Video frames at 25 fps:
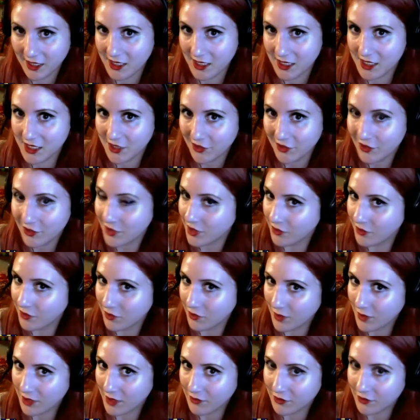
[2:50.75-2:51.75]
so you know, a
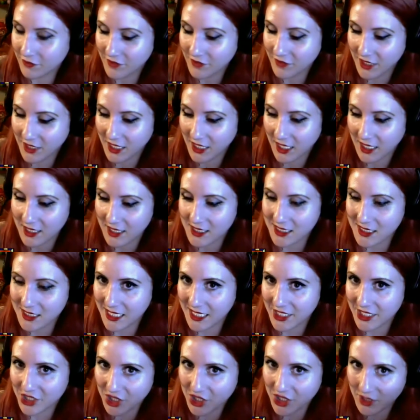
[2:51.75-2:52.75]
werewolf that has
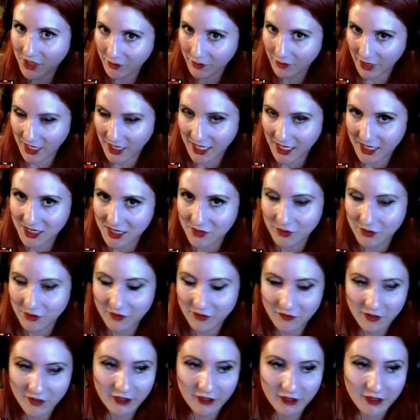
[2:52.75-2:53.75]
ancient pacts with
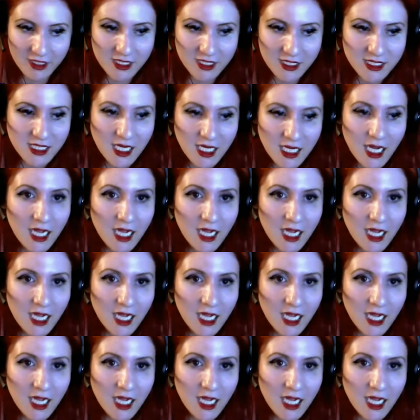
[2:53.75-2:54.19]
fairies.